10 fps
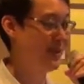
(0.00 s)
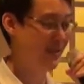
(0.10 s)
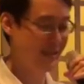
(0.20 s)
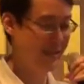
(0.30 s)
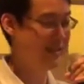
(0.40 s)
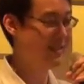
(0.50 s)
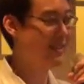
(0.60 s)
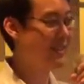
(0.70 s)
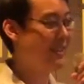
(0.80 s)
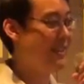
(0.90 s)
The
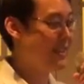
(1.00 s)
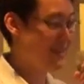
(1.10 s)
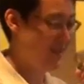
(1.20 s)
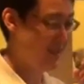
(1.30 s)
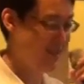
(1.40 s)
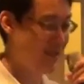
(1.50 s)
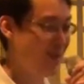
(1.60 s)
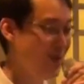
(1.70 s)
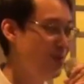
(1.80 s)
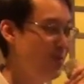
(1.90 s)

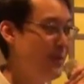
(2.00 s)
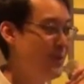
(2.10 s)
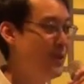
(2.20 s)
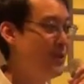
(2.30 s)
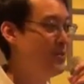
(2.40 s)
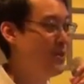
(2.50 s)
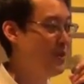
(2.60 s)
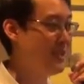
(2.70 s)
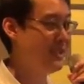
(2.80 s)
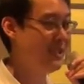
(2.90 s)
Xiongnu people not
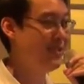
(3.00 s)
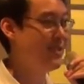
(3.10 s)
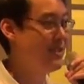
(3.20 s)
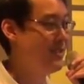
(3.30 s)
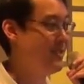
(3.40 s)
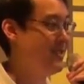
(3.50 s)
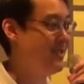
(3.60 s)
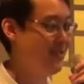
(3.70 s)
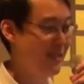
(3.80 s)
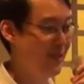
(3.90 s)
producing Levi's jeans,
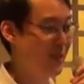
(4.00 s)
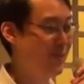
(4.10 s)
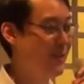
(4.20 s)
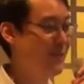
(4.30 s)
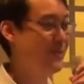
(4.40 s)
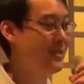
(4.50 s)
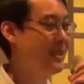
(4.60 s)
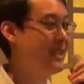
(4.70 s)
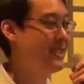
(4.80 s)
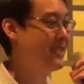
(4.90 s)
so they have to buy from the
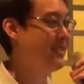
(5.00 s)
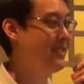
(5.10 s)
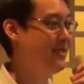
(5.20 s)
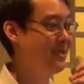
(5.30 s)
Han Chinese.